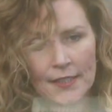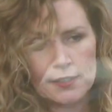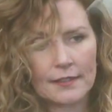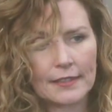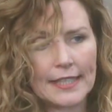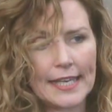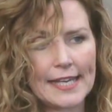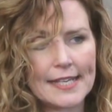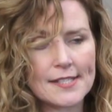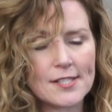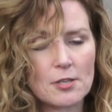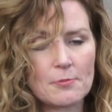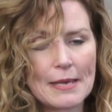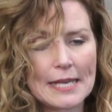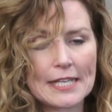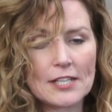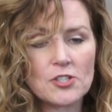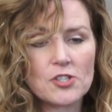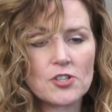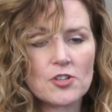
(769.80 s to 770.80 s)
Okay, so
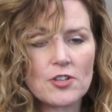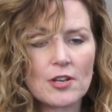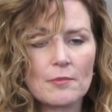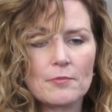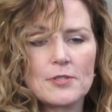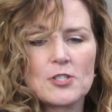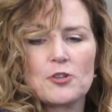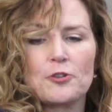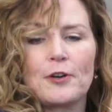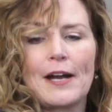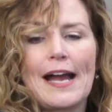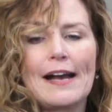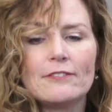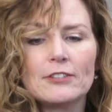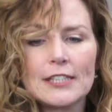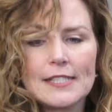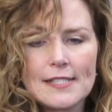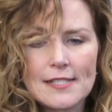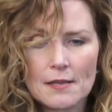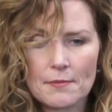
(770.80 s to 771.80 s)
making sure that I'm
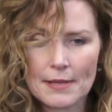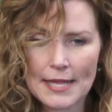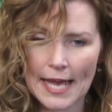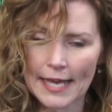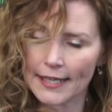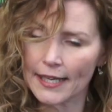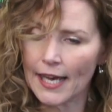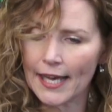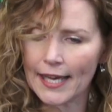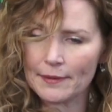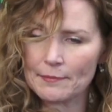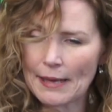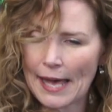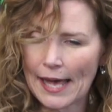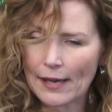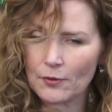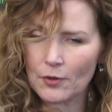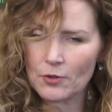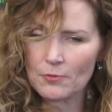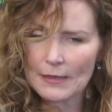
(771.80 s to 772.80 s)
traveling some of that guide
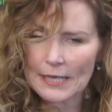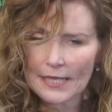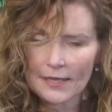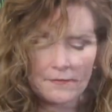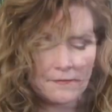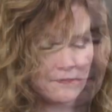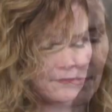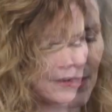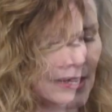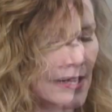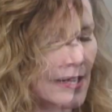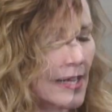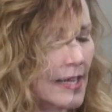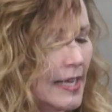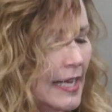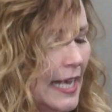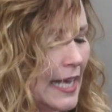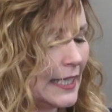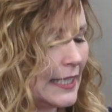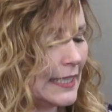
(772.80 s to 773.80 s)
back with me.
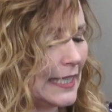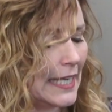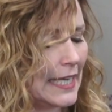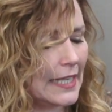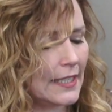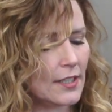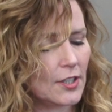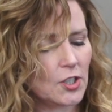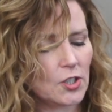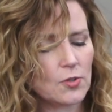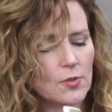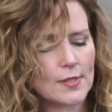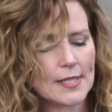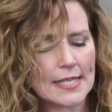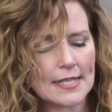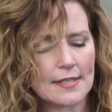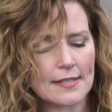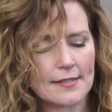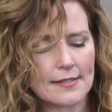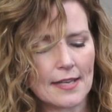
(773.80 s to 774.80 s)
And again,
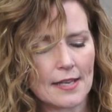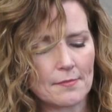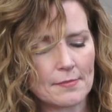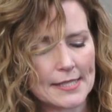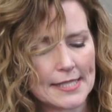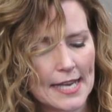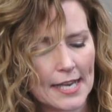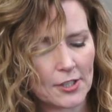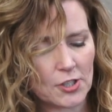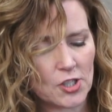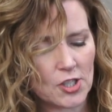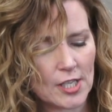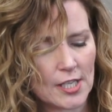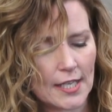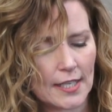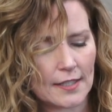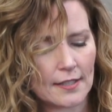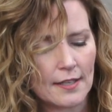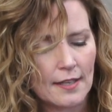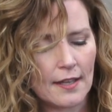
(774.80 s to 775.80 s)
using the same
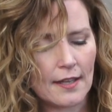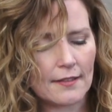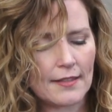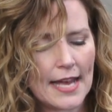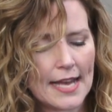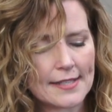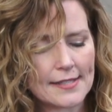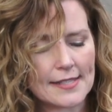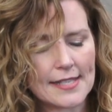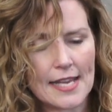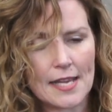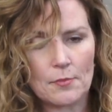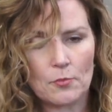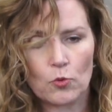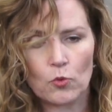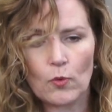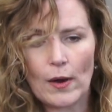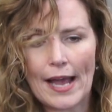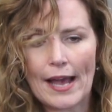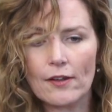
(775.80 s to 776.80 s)
sectioning, that same
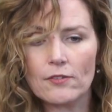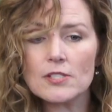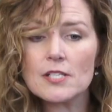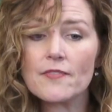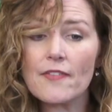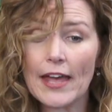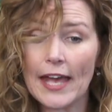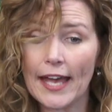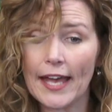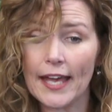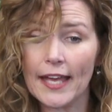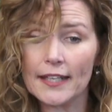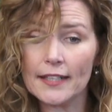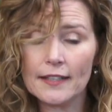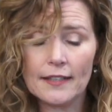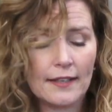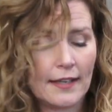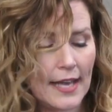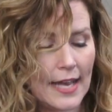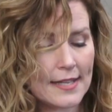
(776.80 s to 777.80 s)
round to the head
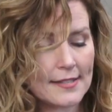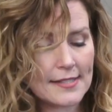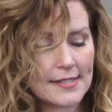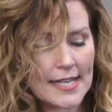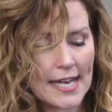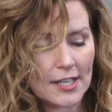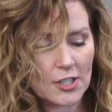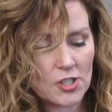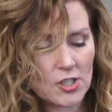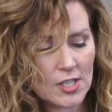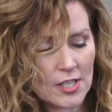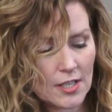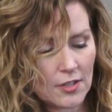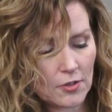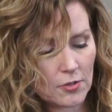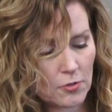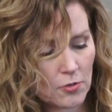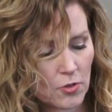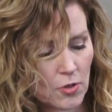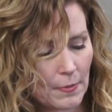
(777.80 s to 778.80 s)
and sectioning
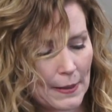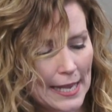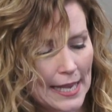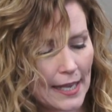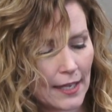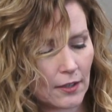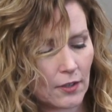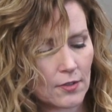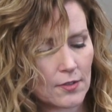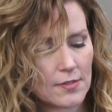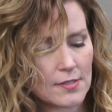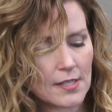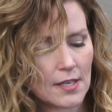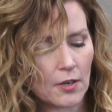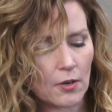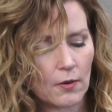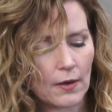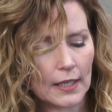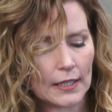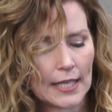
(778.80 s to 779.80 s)
through the panel.
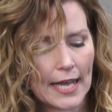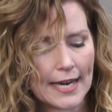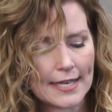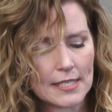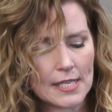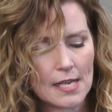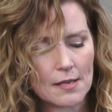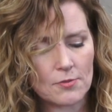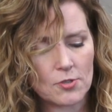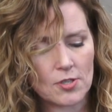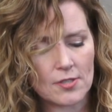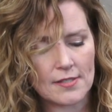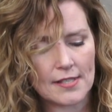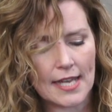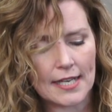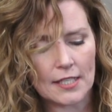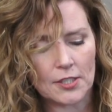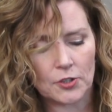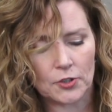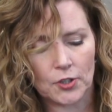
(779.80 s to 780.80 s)
So a lot of times just
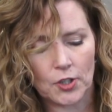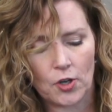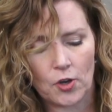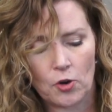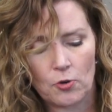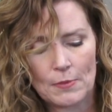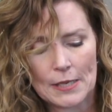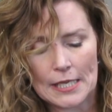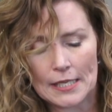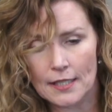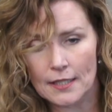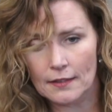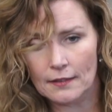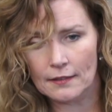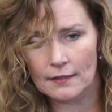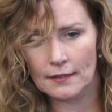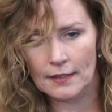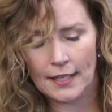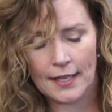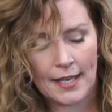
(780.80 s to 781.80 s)
setting your comb in,
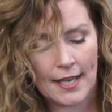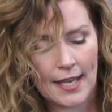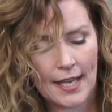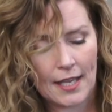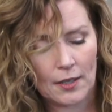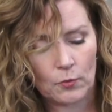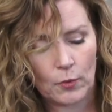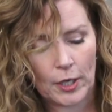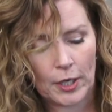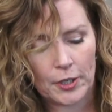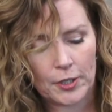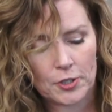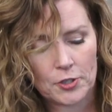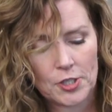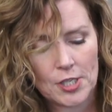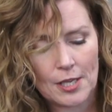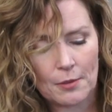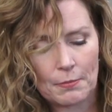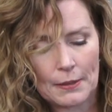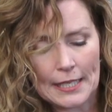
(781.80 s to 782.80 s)
and where you're
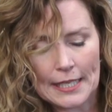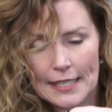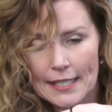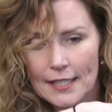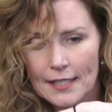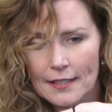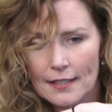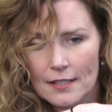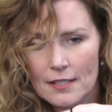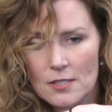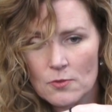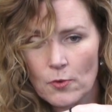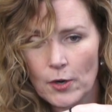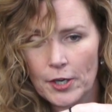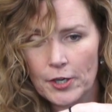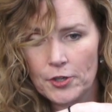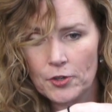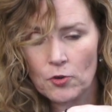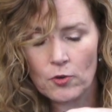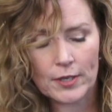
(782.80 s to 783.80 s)
tipping in is
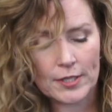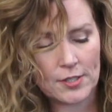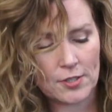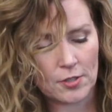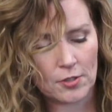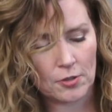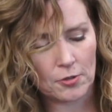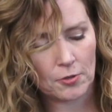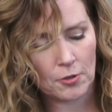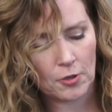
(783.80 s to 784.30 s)
where you're going to